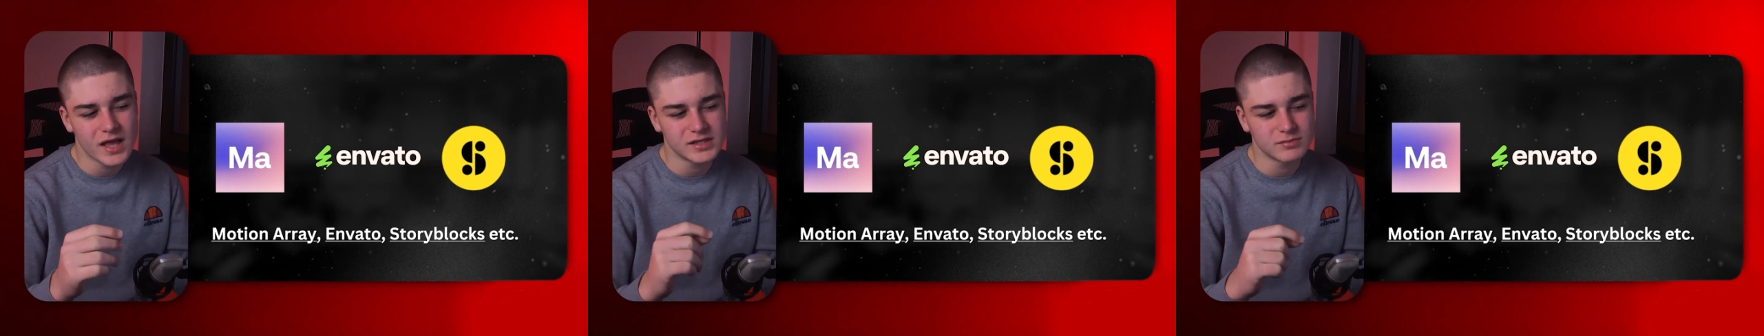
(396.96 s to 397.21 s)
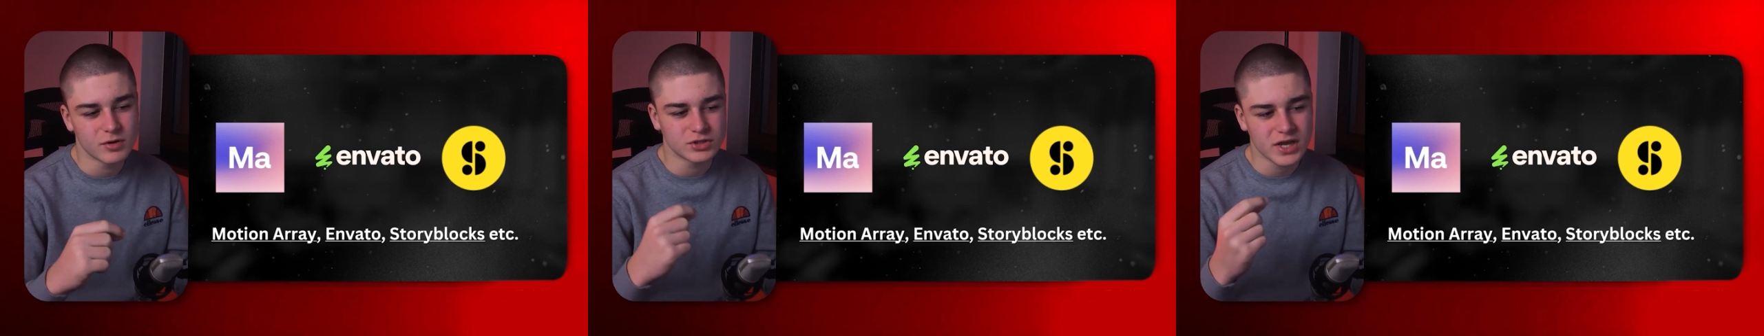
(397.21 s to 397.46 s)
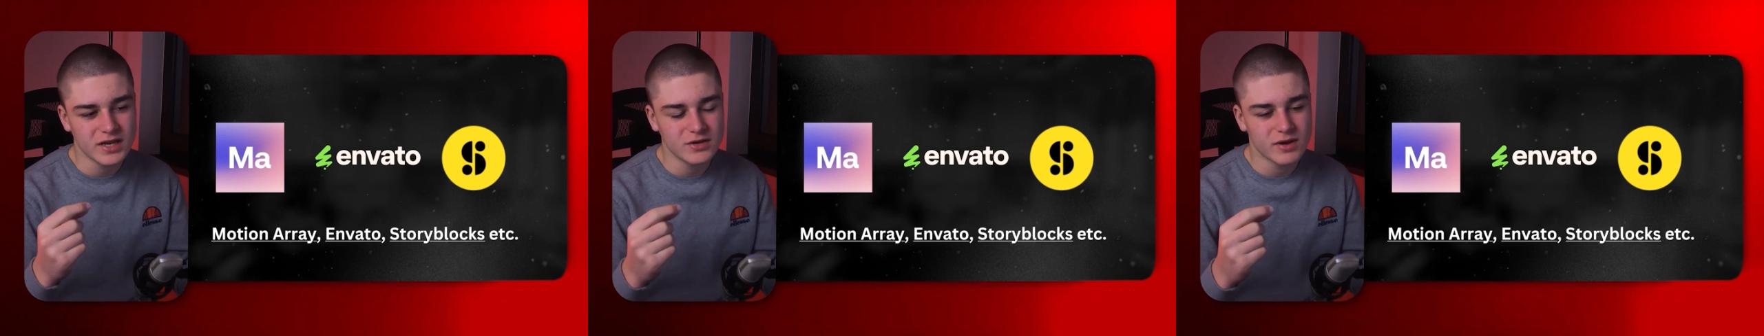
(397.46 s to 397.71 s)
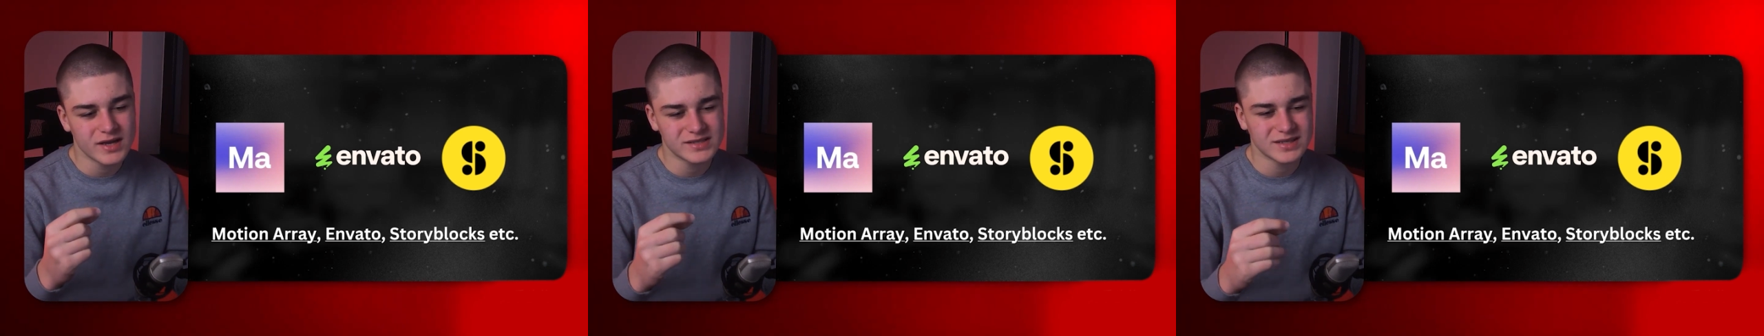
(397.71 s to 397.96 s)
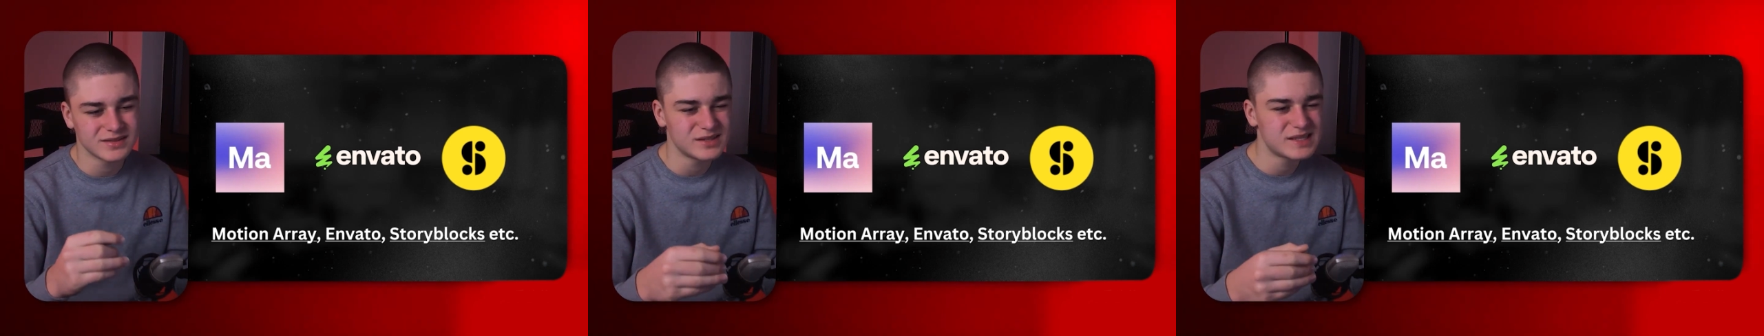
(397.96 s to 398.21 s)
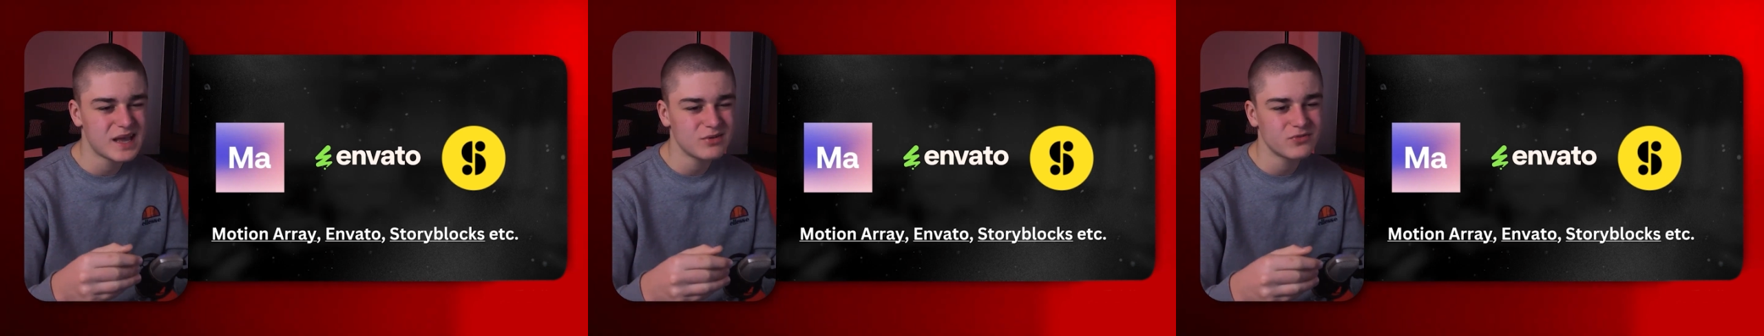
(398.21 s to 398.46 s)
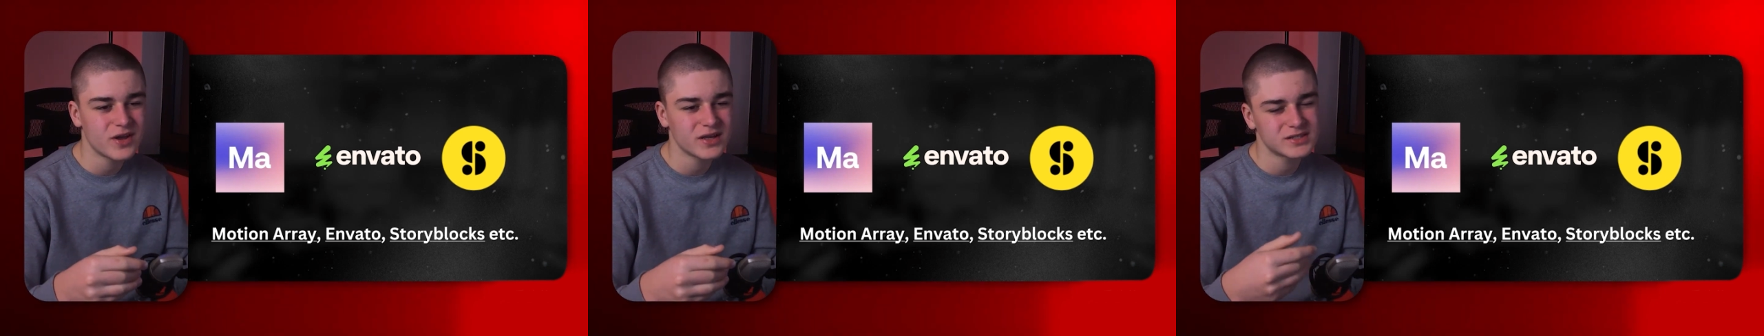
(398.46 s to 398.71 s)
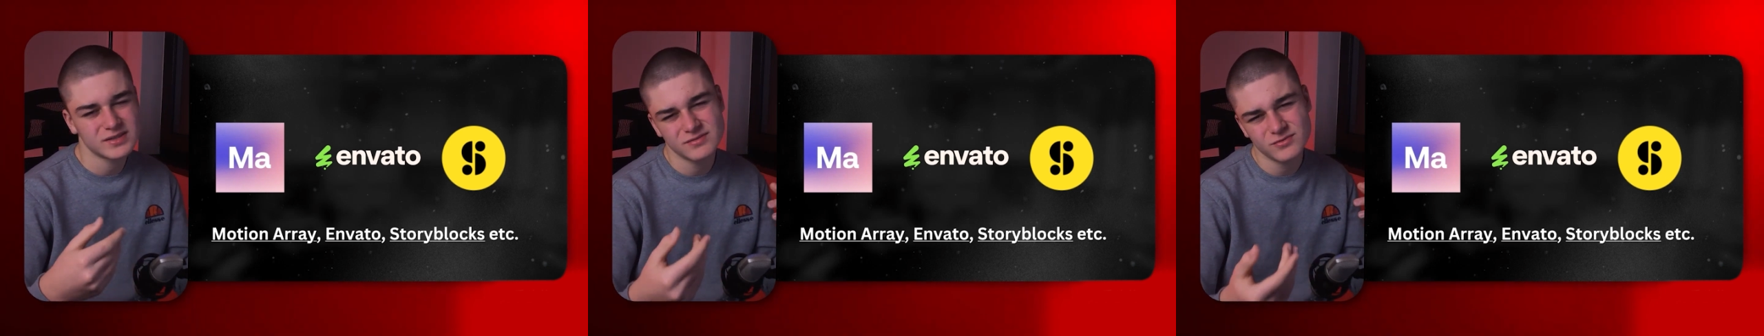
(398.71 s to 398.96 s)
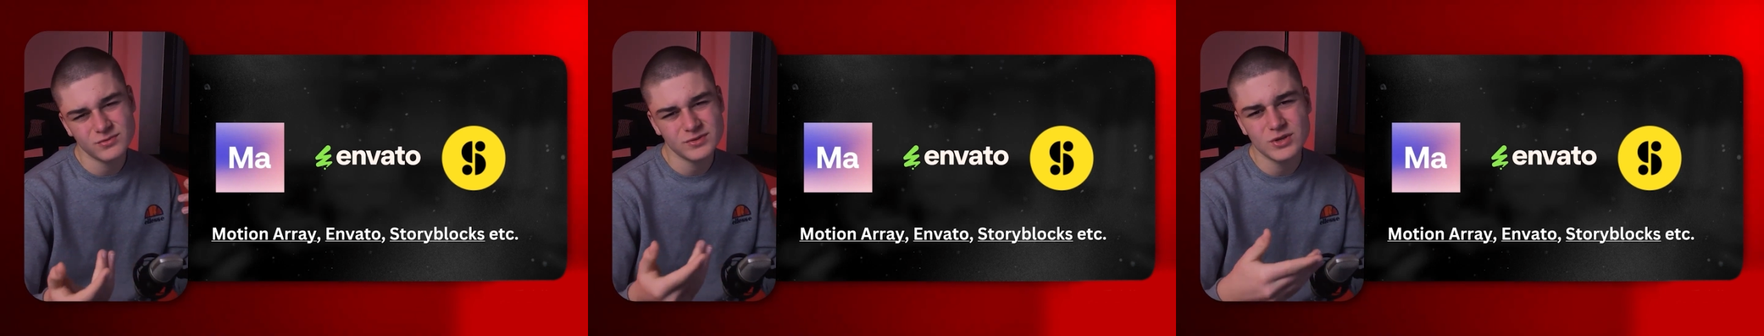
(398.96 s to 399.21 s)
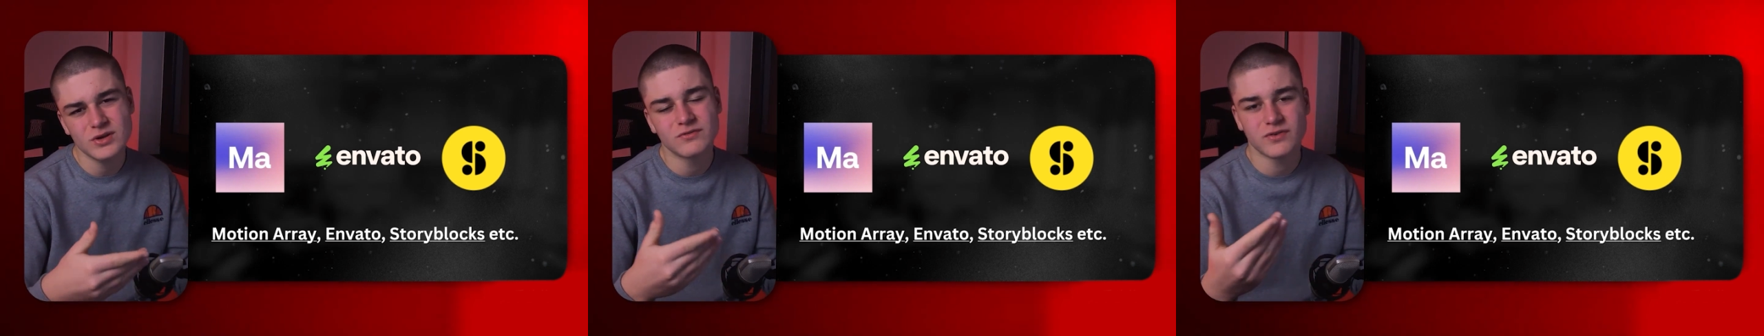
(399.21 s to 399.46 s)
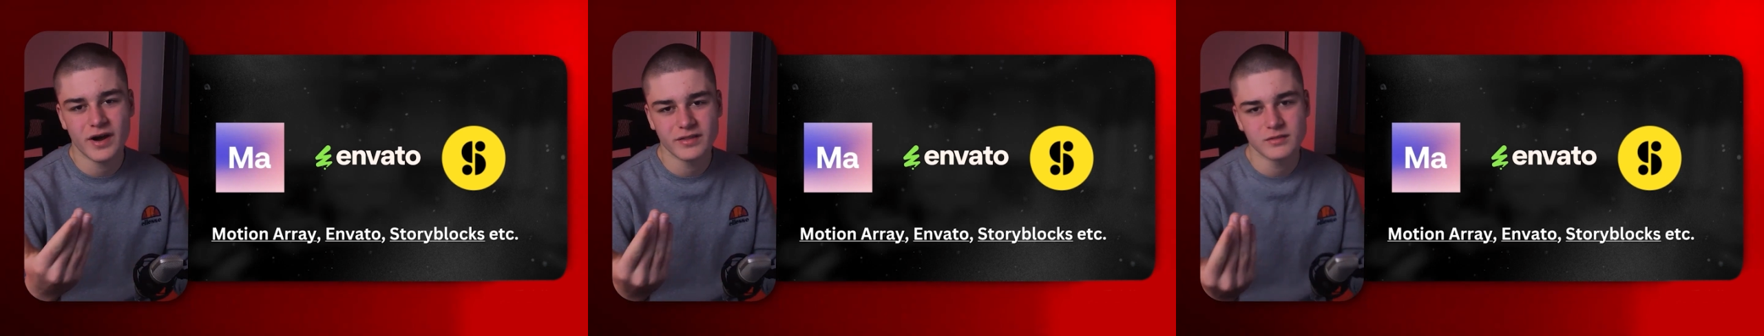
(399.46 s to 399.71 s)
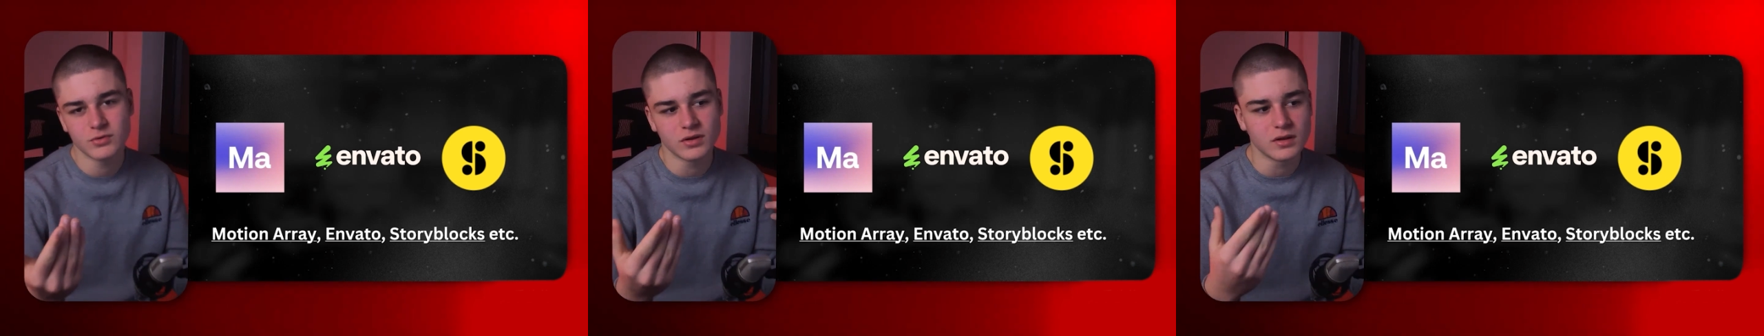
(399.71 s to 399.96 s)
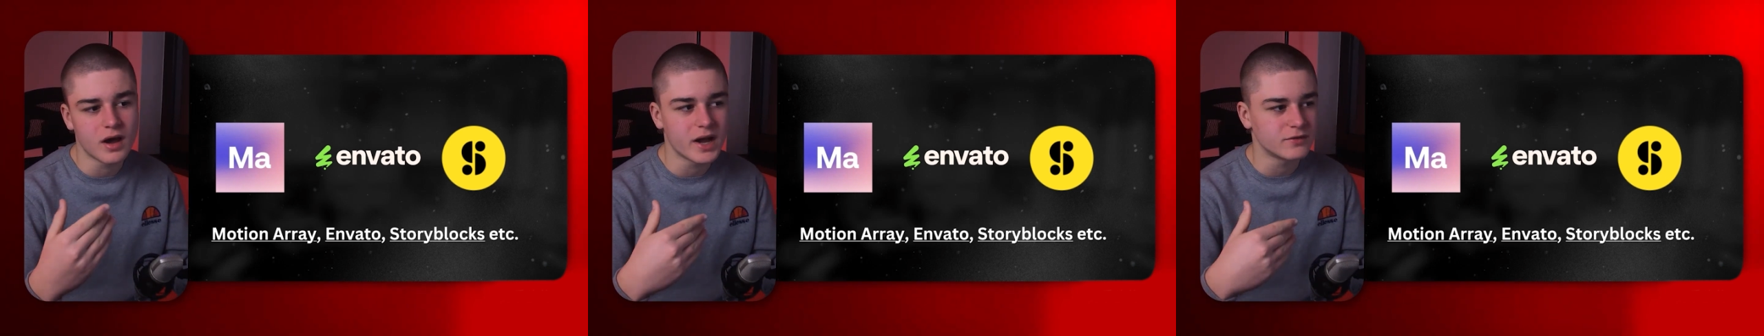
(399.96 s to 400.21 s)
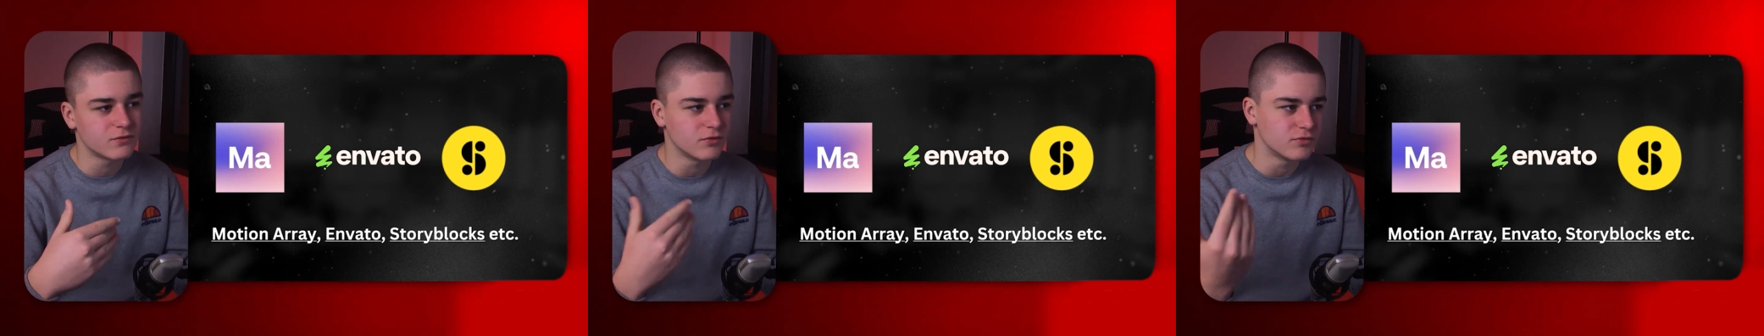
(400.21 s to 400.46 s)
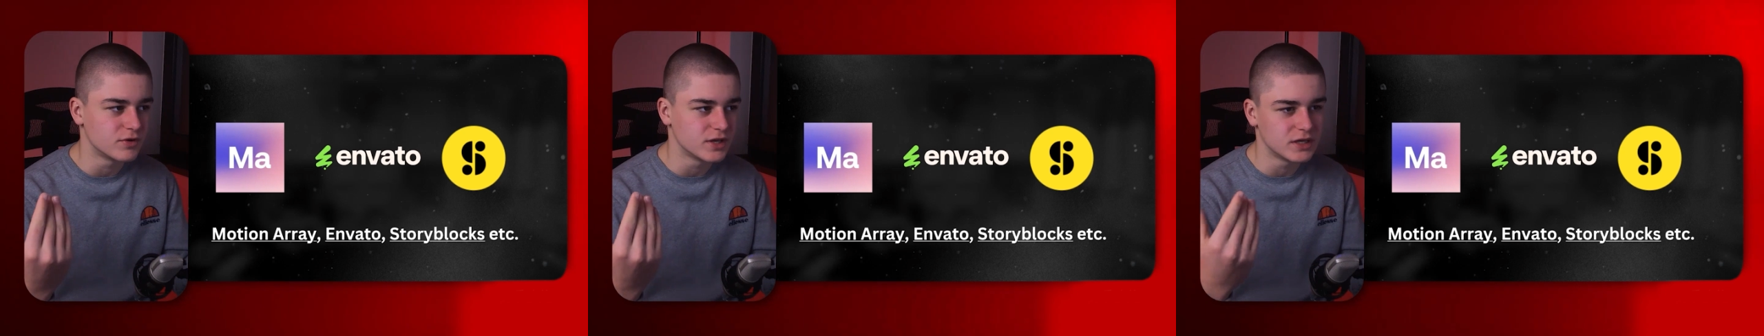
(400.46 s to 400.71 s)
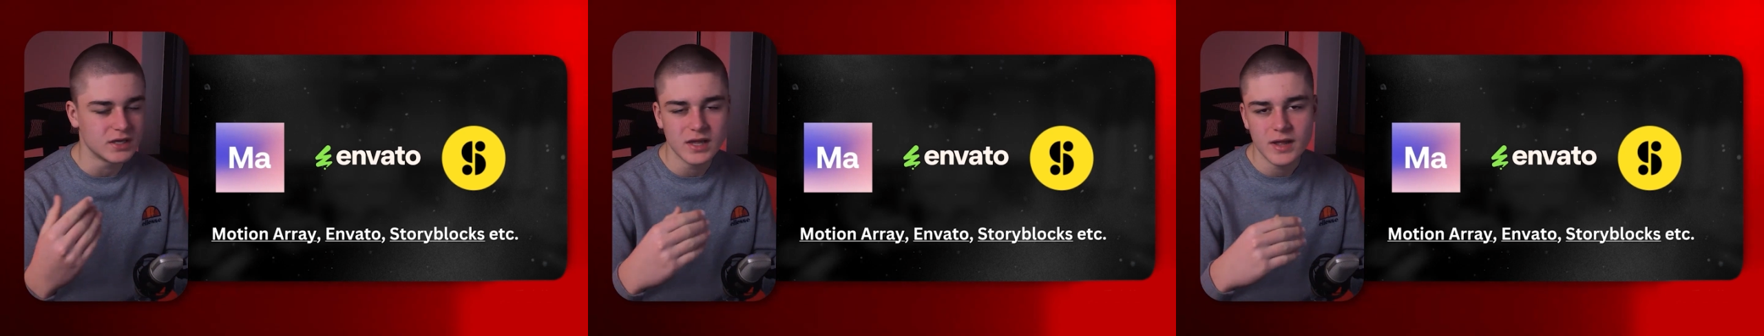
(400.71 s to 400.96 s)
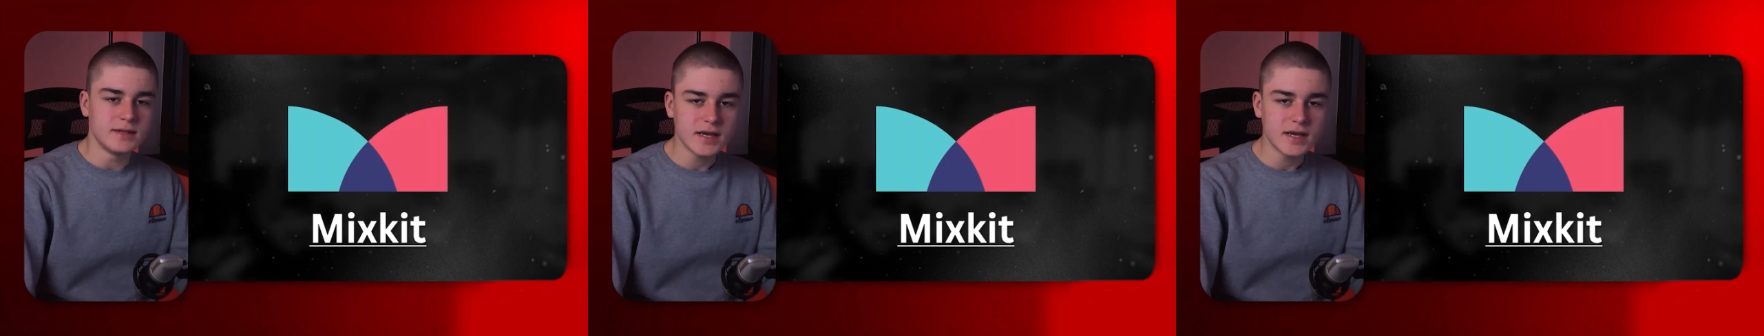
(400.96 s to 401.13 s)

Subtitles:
as much anyways, and the sound effects, you can find them online for free.